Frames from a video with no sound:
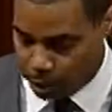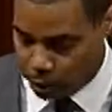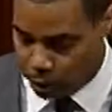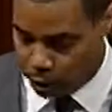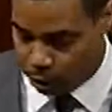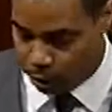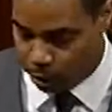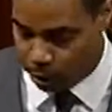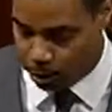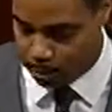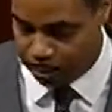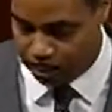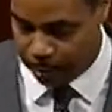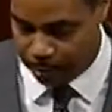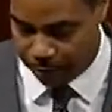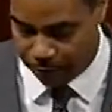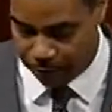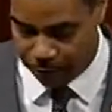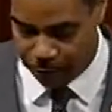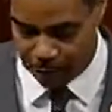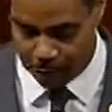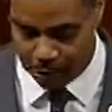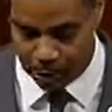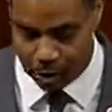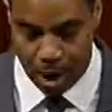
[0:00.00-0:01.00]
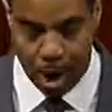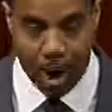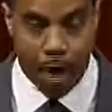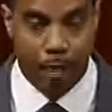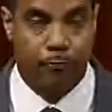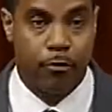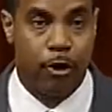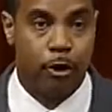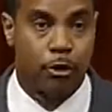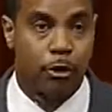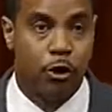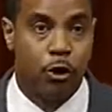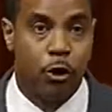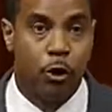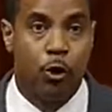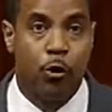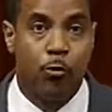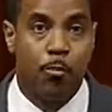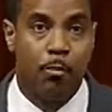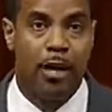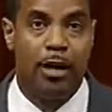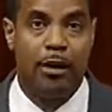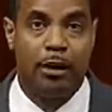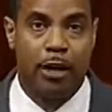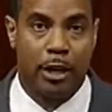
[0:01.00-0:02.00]
insurance benefits for 2
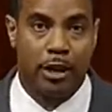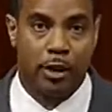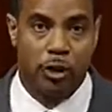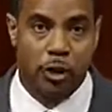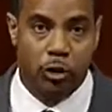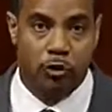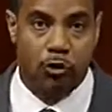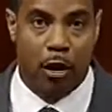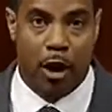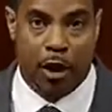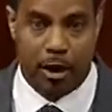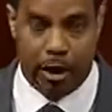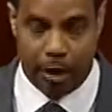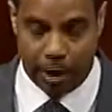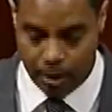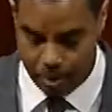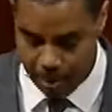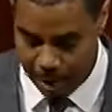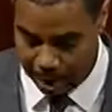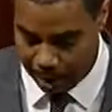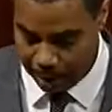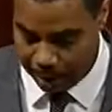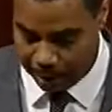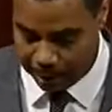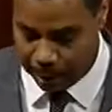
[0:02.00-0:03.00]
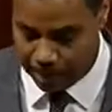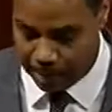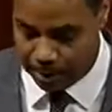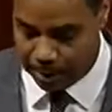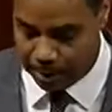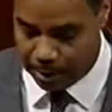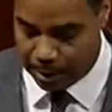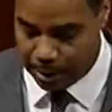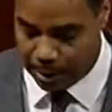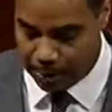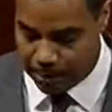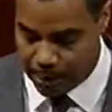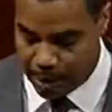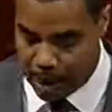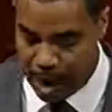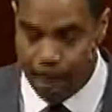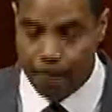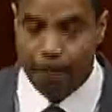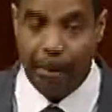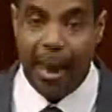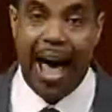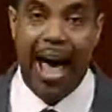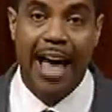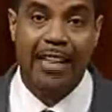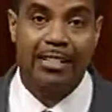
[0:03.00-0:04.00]
million struggling Americans,
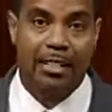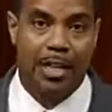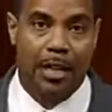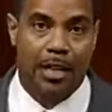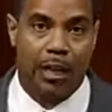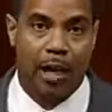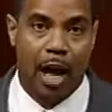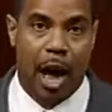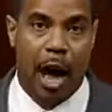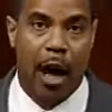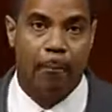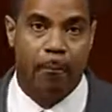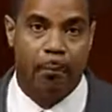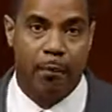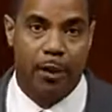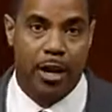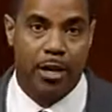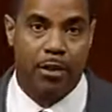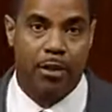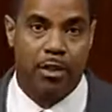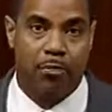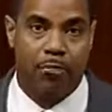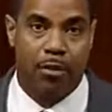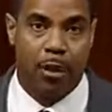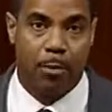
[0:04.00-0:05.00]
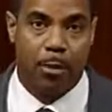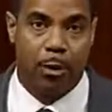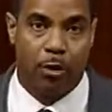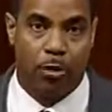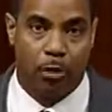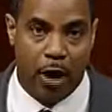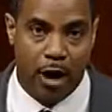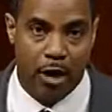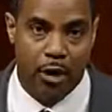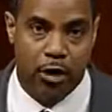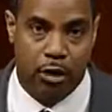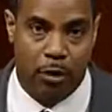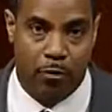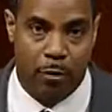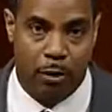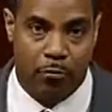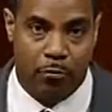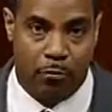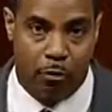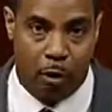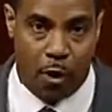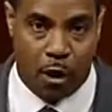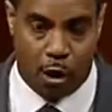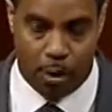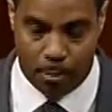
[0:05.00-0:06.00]
passing comprehensive immigration
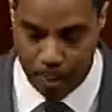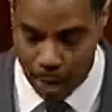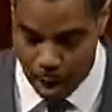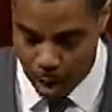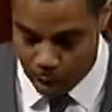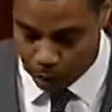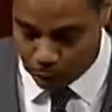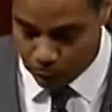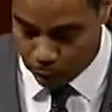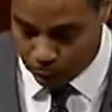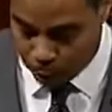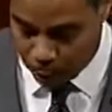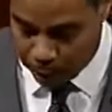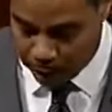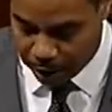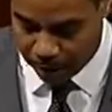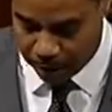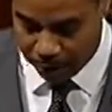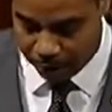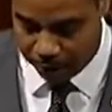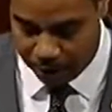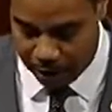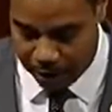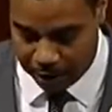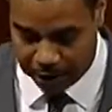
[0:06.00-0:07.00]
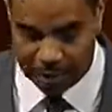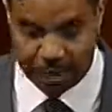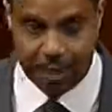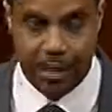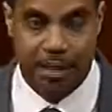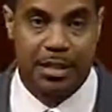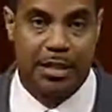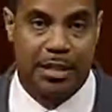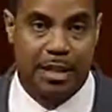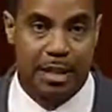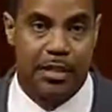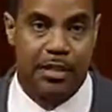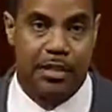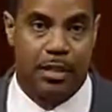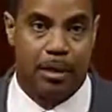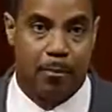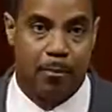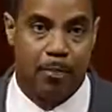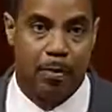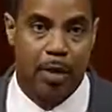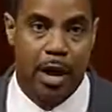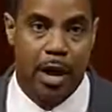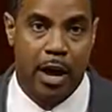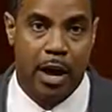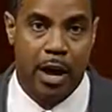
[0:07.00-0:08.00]
reform so that we can fix the
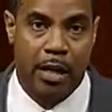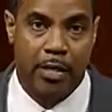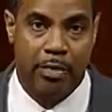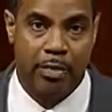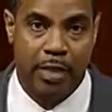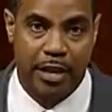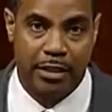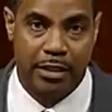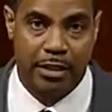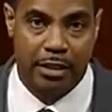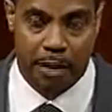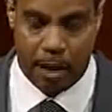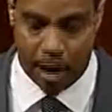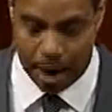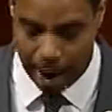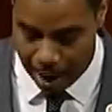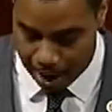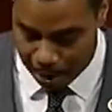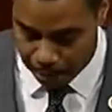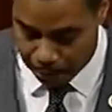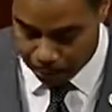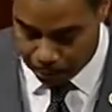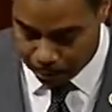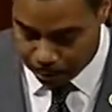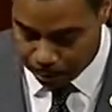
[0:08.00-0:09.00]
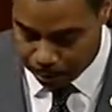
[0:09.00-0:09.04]
system that's uh,